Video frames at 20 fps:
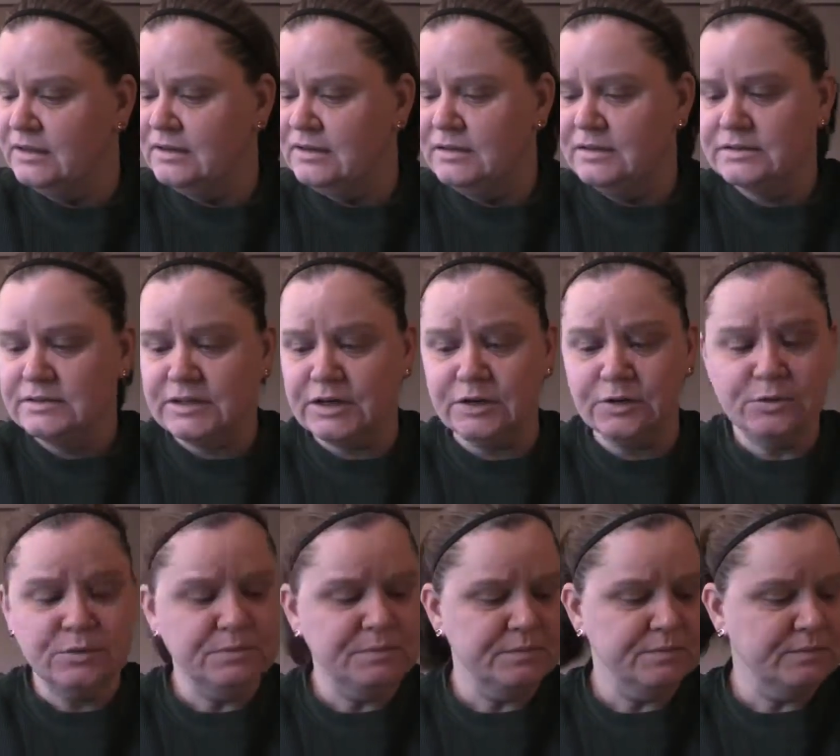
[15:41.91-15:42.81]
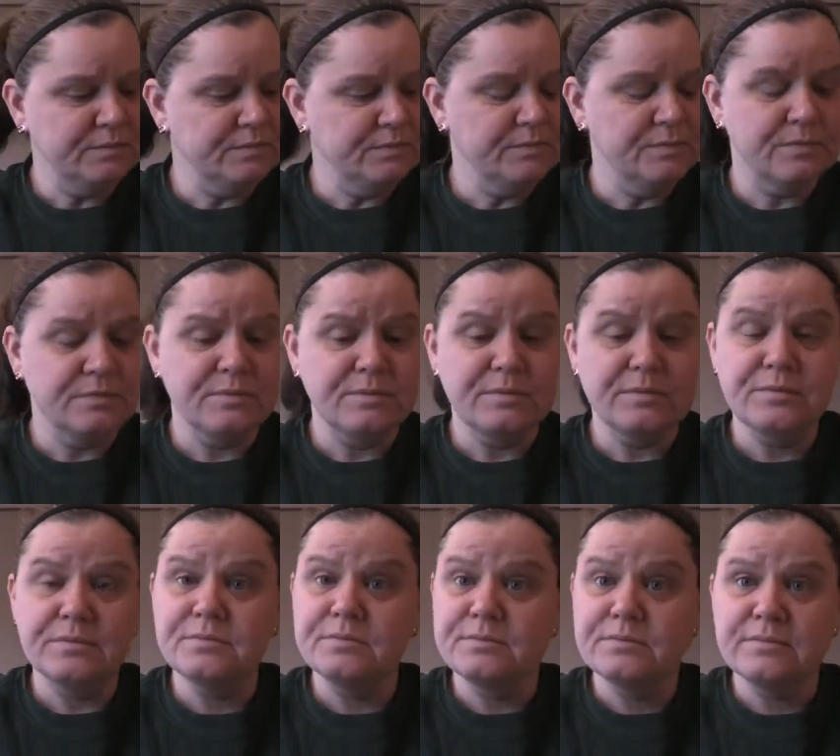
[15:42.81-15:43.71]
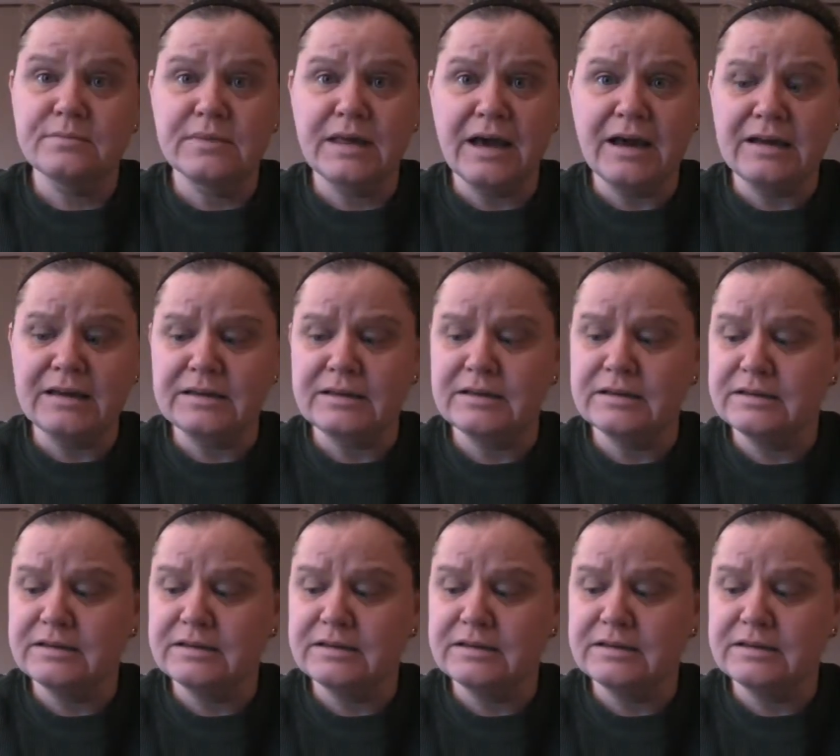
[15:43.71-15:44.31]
So that